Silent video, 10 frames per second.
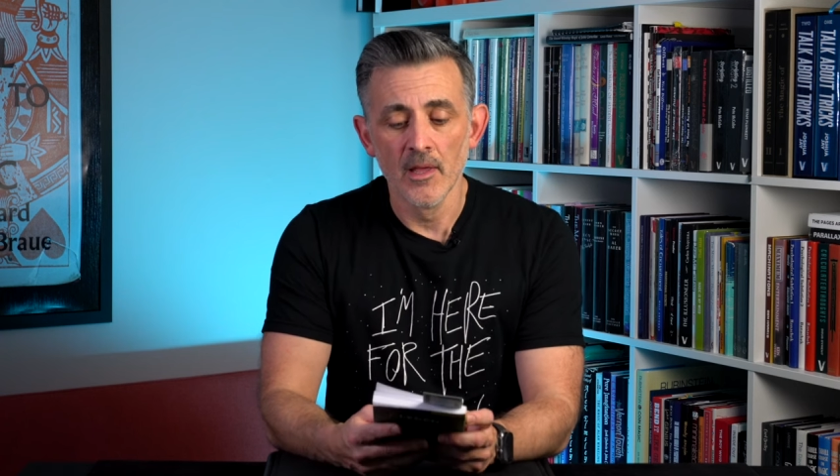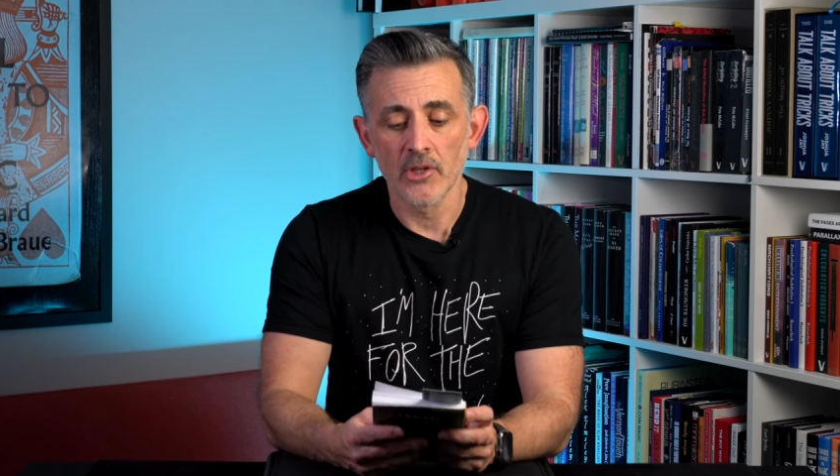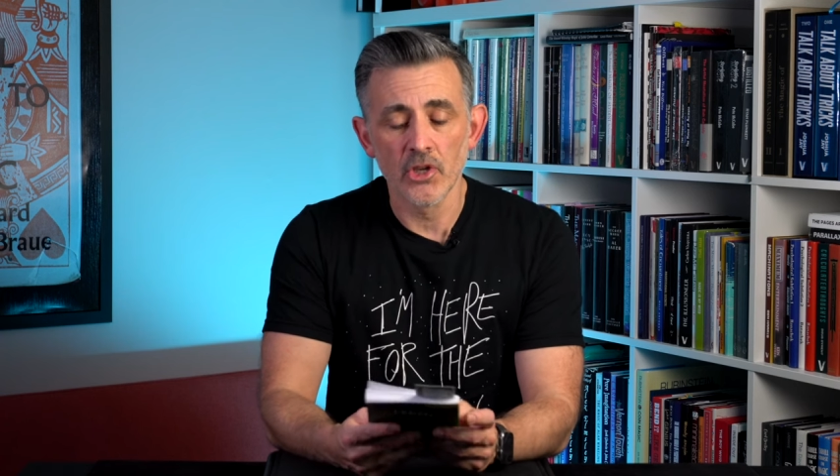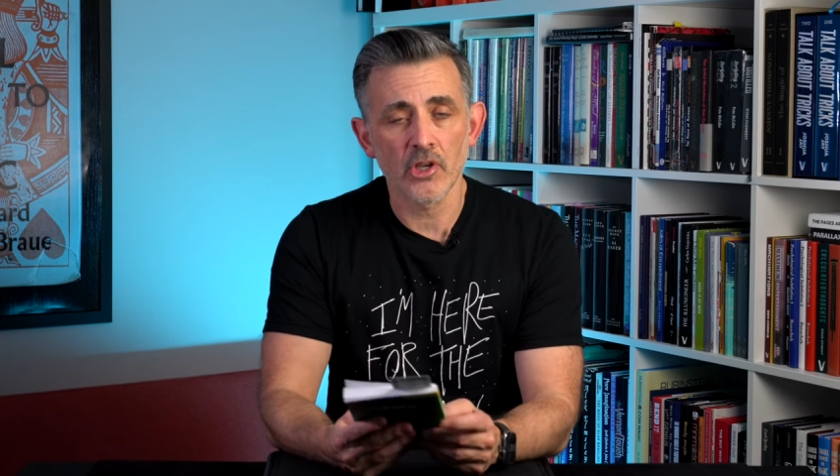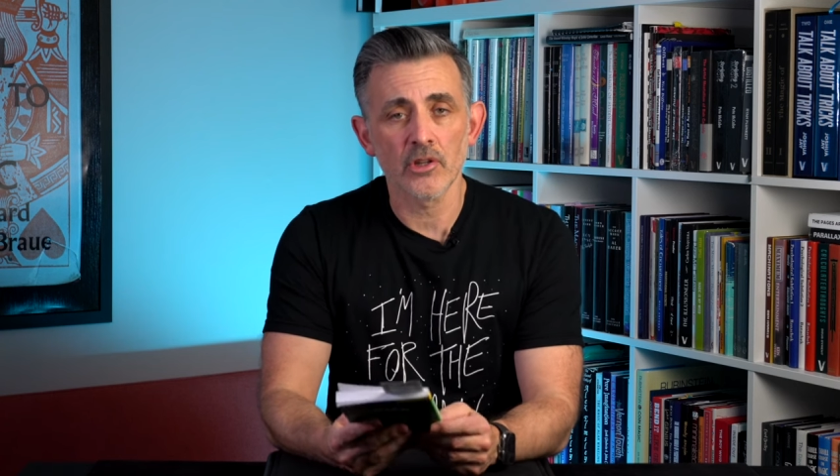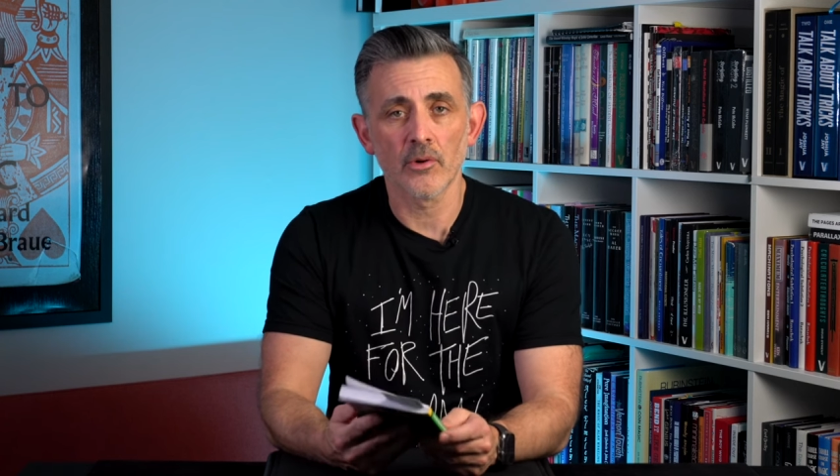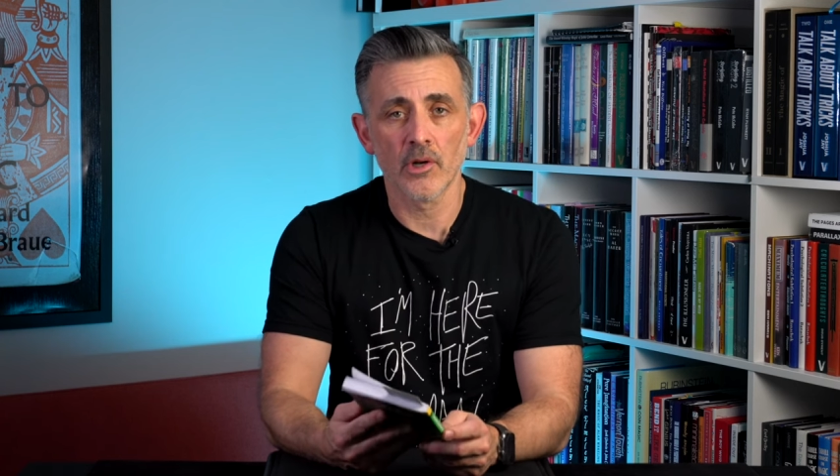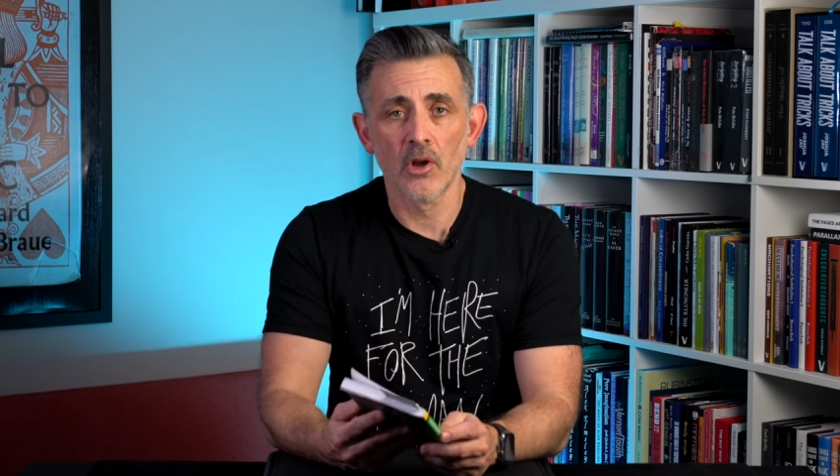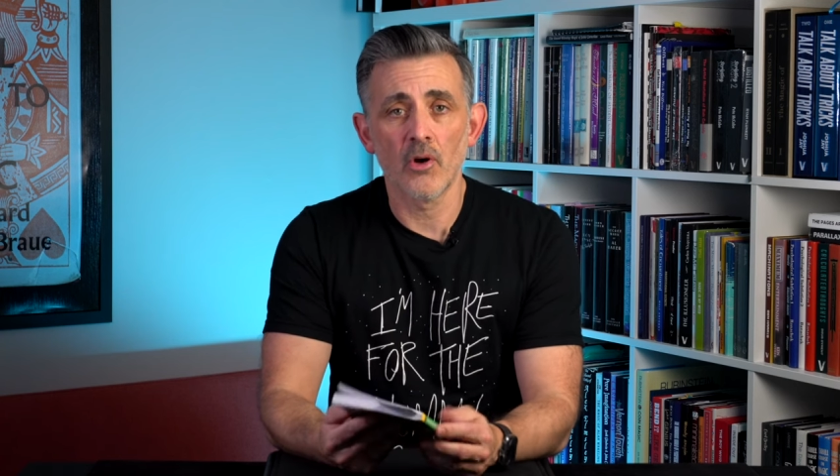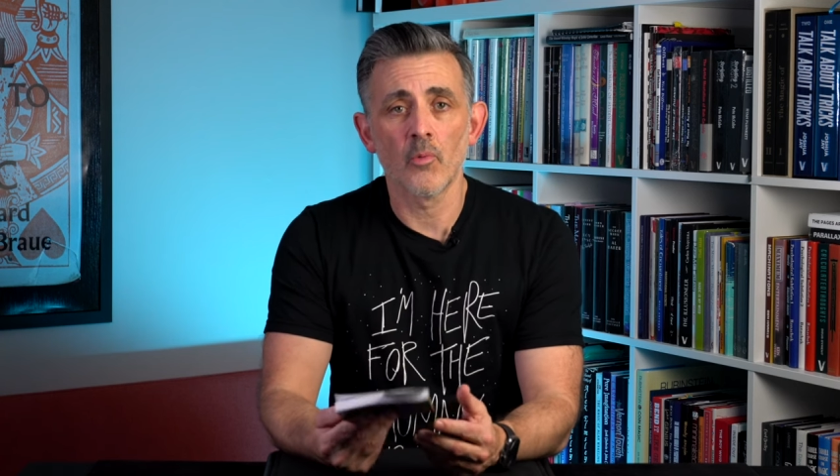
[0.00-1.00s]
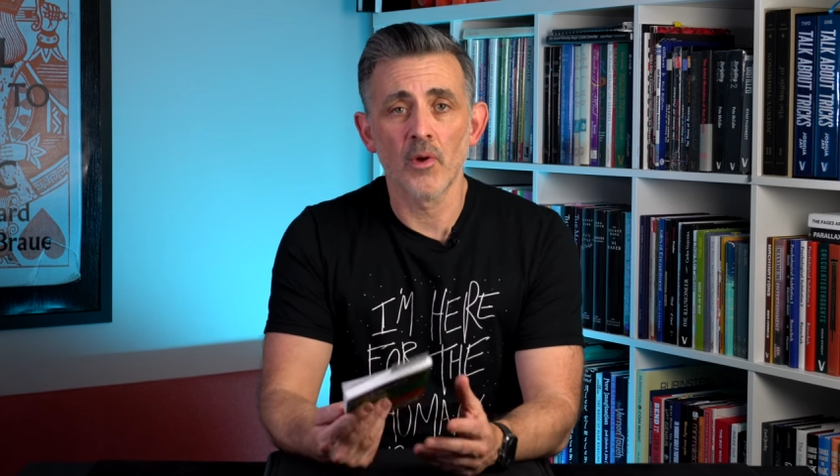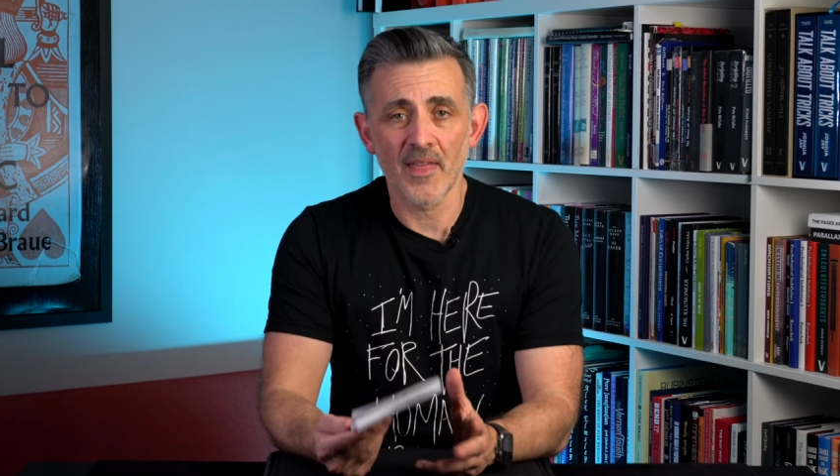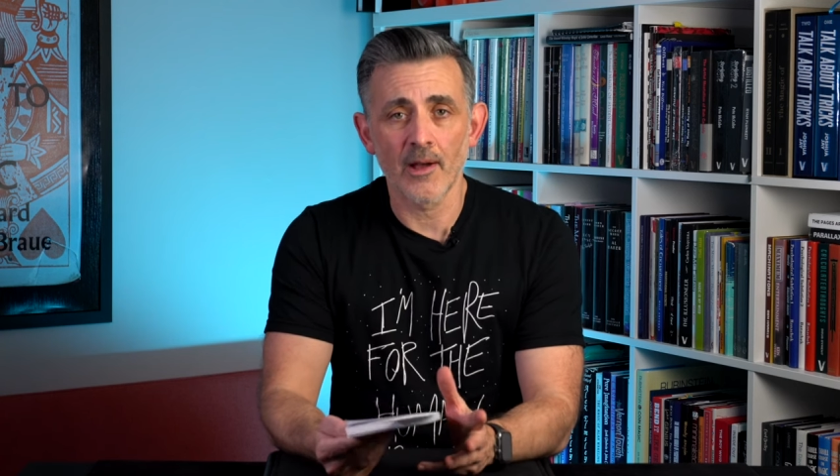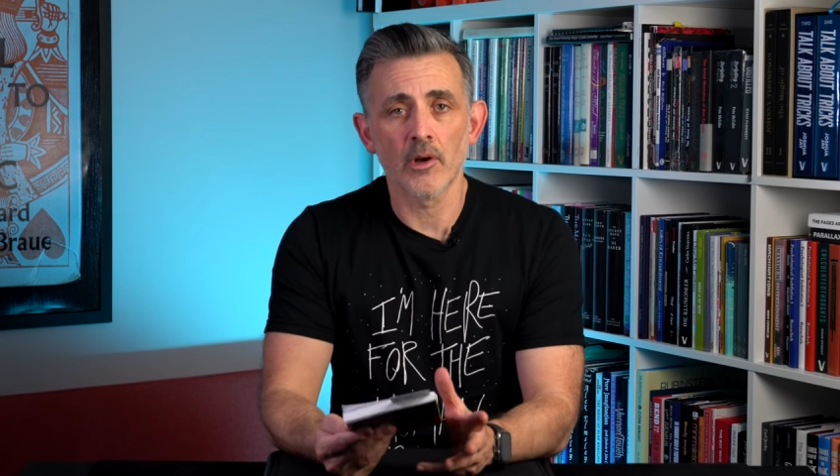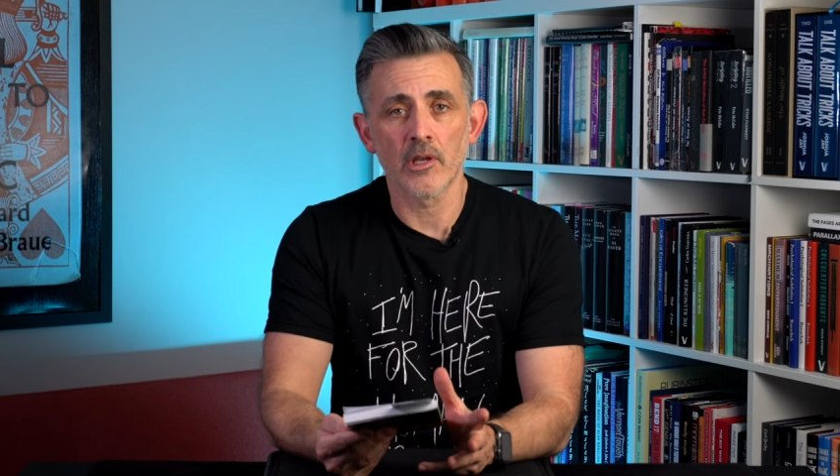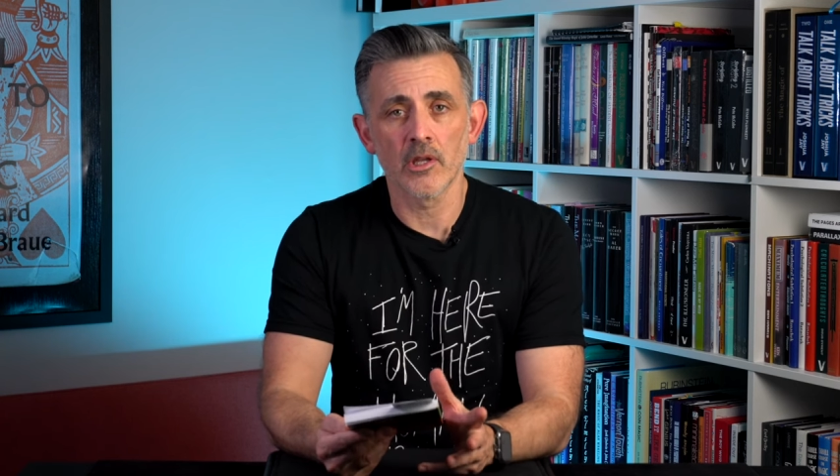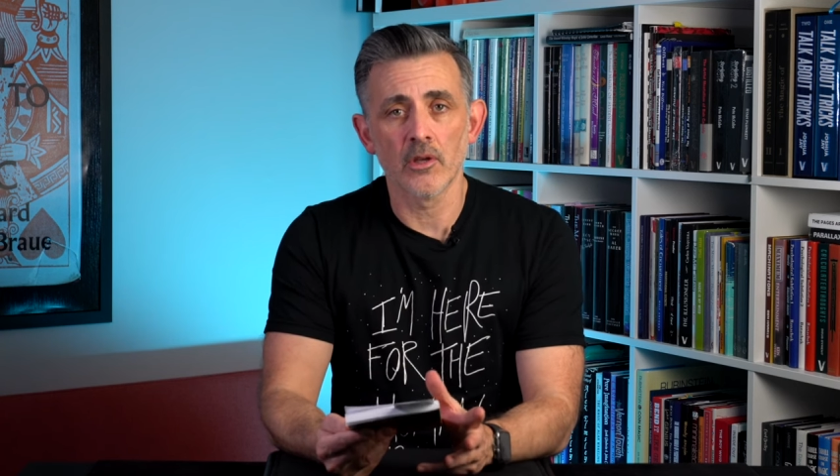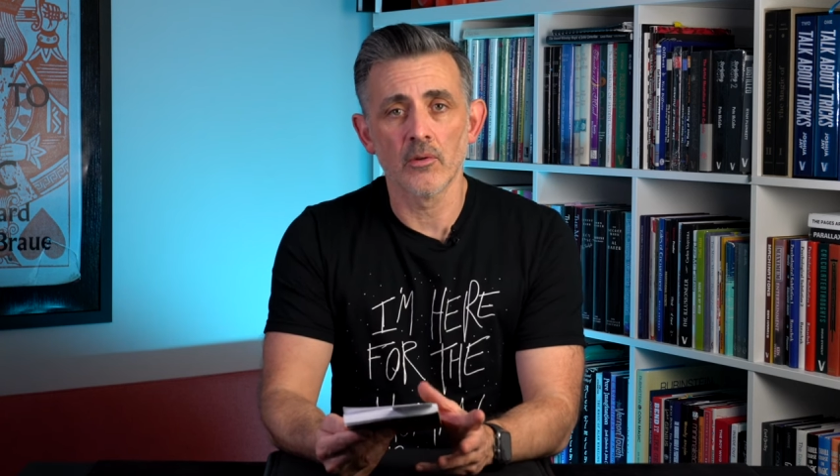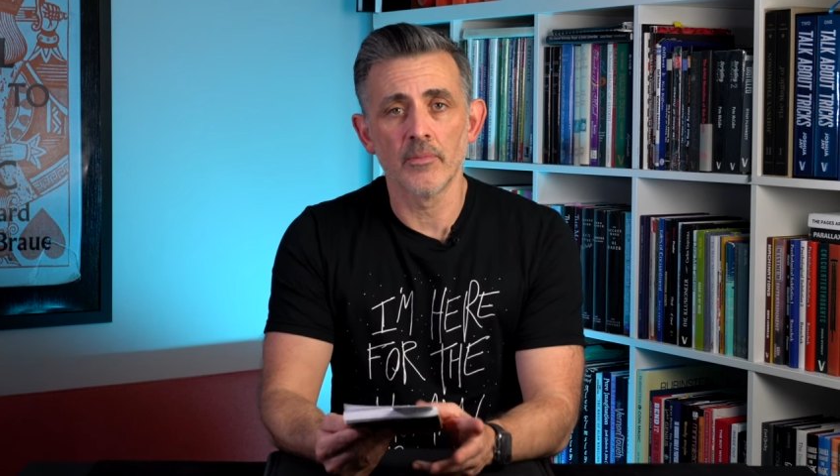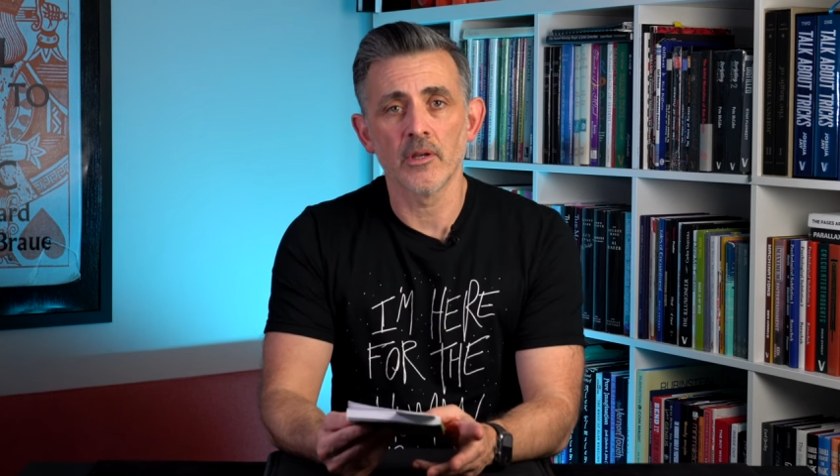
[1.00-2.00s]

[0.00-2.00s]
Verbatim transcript: You can do a lot without a cube.